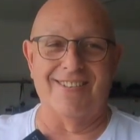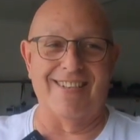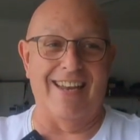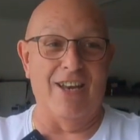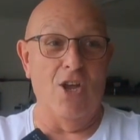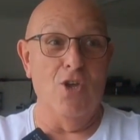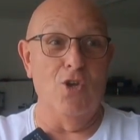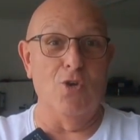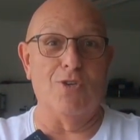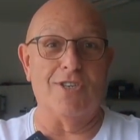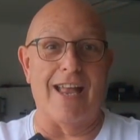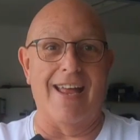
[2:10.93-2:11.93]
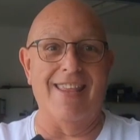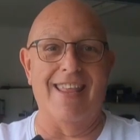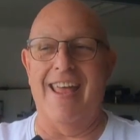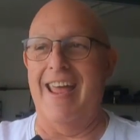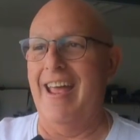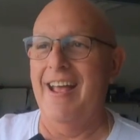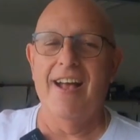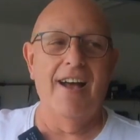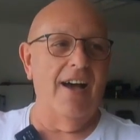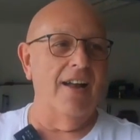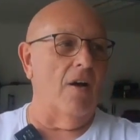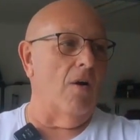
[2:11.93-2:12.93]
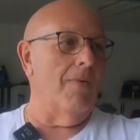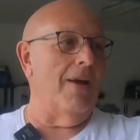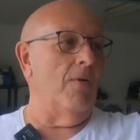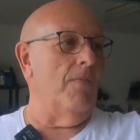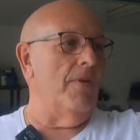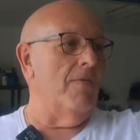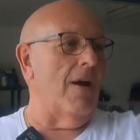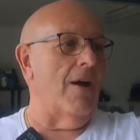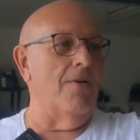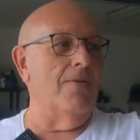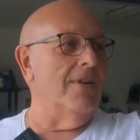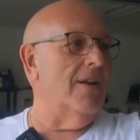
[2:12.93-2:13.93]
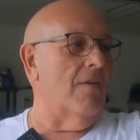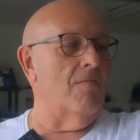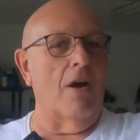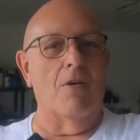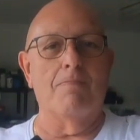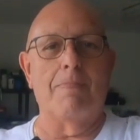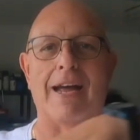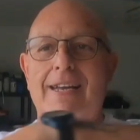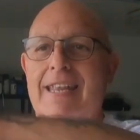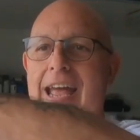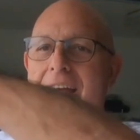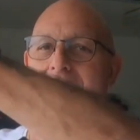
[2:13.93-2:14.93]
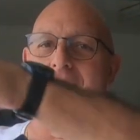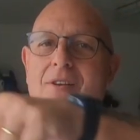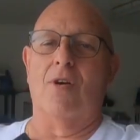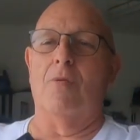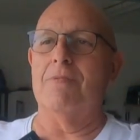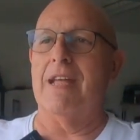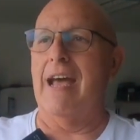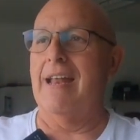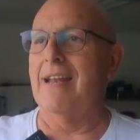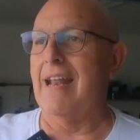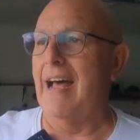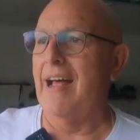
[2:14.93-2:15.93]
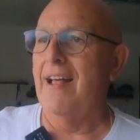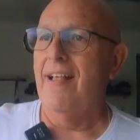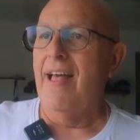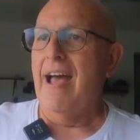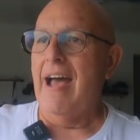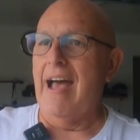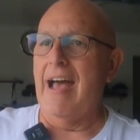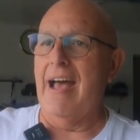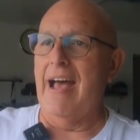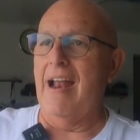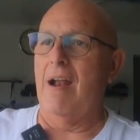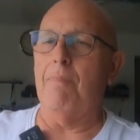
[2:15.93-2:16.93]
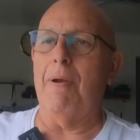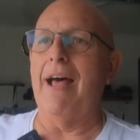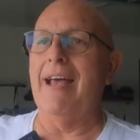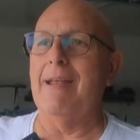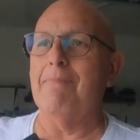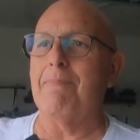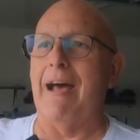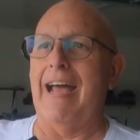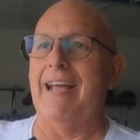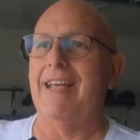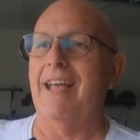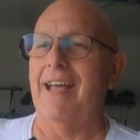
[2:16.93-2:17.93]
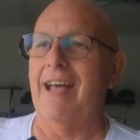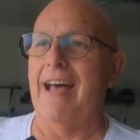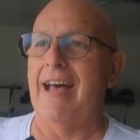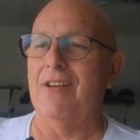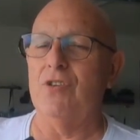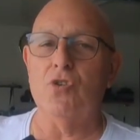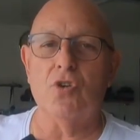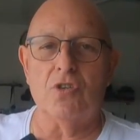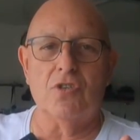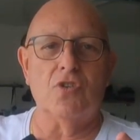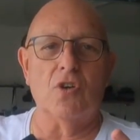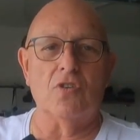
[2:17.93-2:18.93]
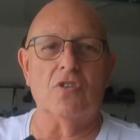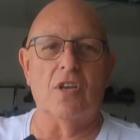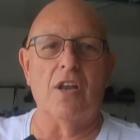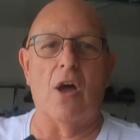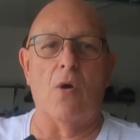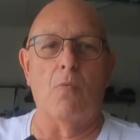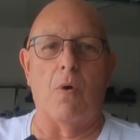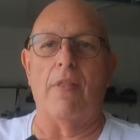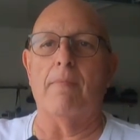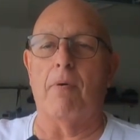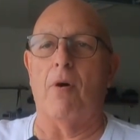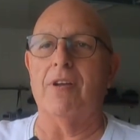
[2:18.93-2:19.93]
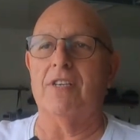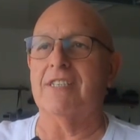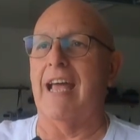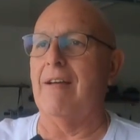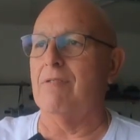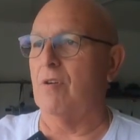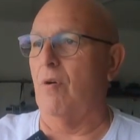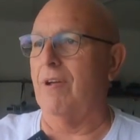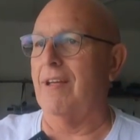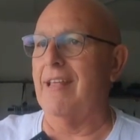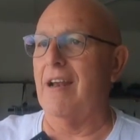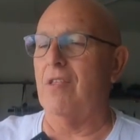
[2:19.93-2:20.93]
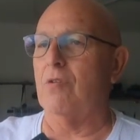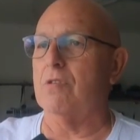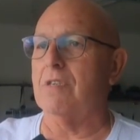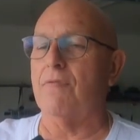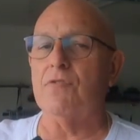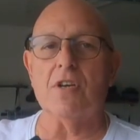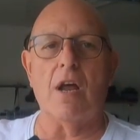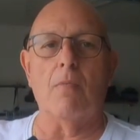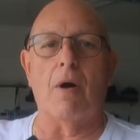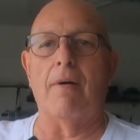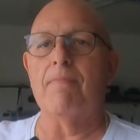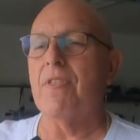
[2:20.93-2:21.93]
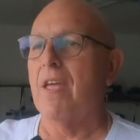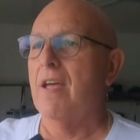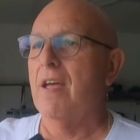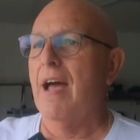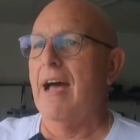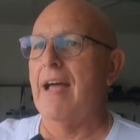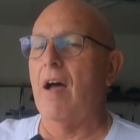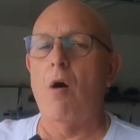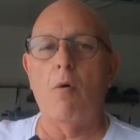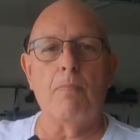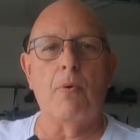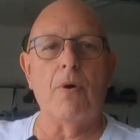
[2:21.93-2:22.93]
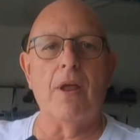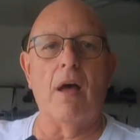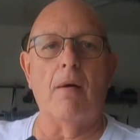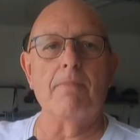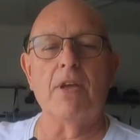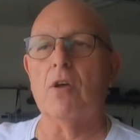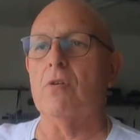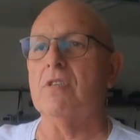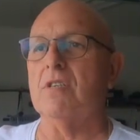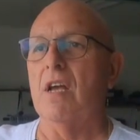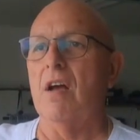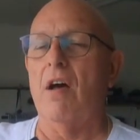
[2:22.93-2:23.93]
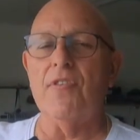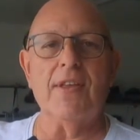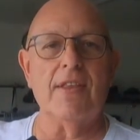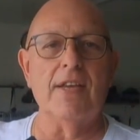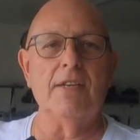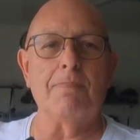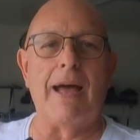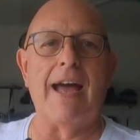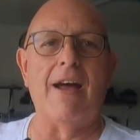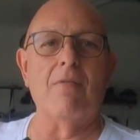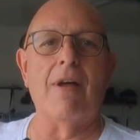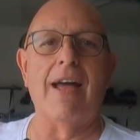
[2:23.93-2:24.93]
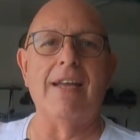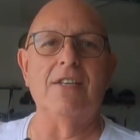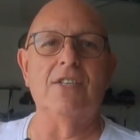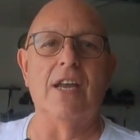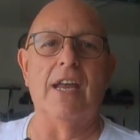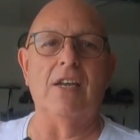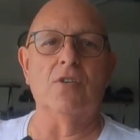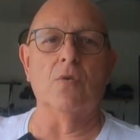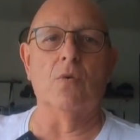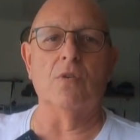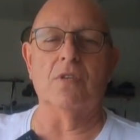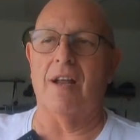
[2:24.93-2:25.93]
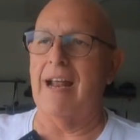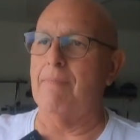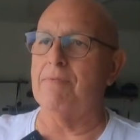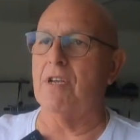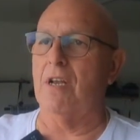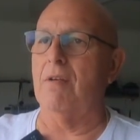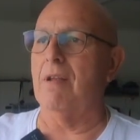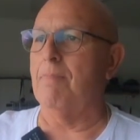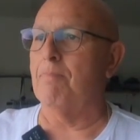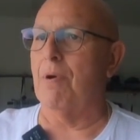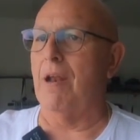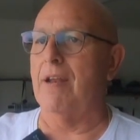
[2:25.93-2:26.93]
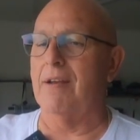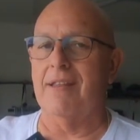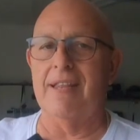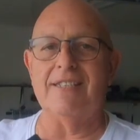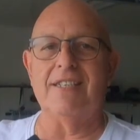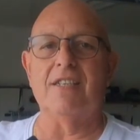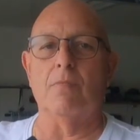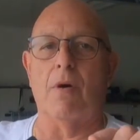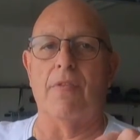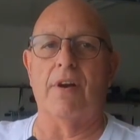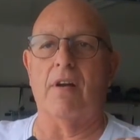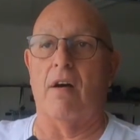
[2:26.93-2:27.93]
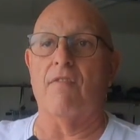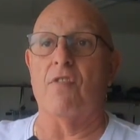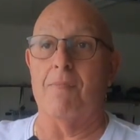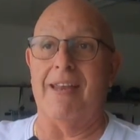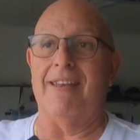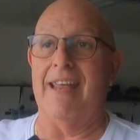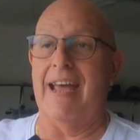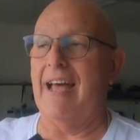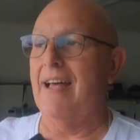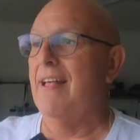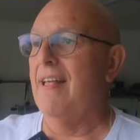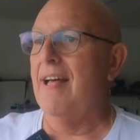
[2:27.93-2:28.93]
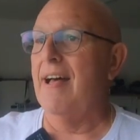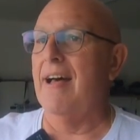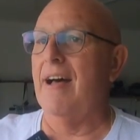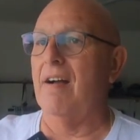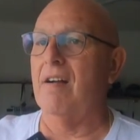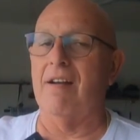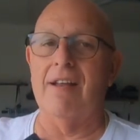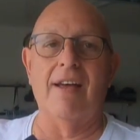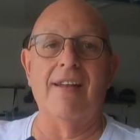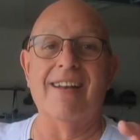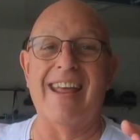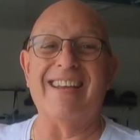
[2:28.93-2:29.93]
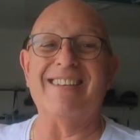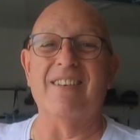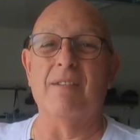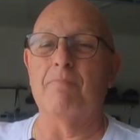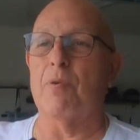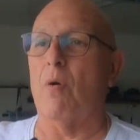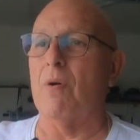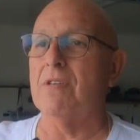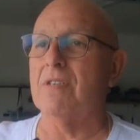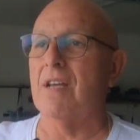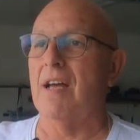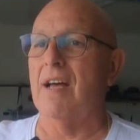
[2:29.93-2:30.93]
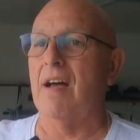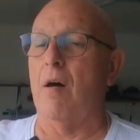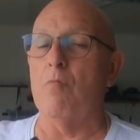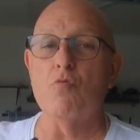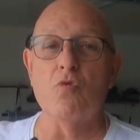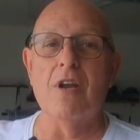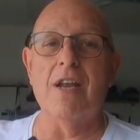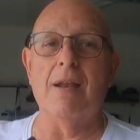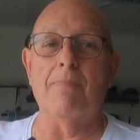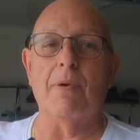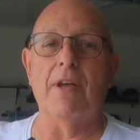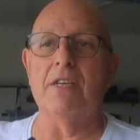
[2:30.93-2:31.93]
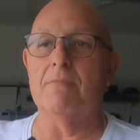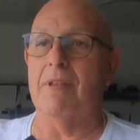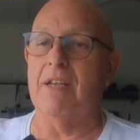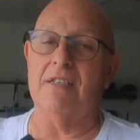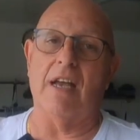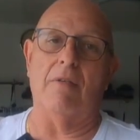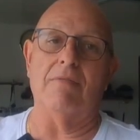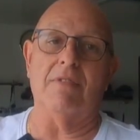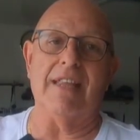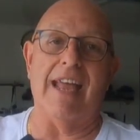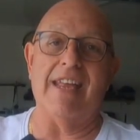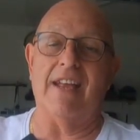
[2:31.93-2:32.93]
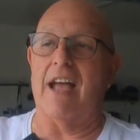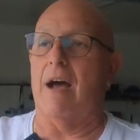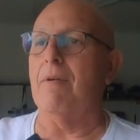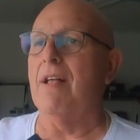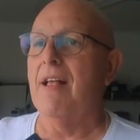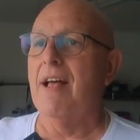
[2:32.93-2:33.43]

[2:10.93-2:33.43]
I said, you stand there and I went up the road and I rode back down and I come down and I uh, and I played it back uh, just just to know what the bike sounds like. And then I thought, so, do you know what? I, will put it on because I think these Powerage exhausts are absolutely brilliant. And this is the one that I got from India. Uh, I got it at an excellent price. Uh, I'm really pleased with it. So there you go.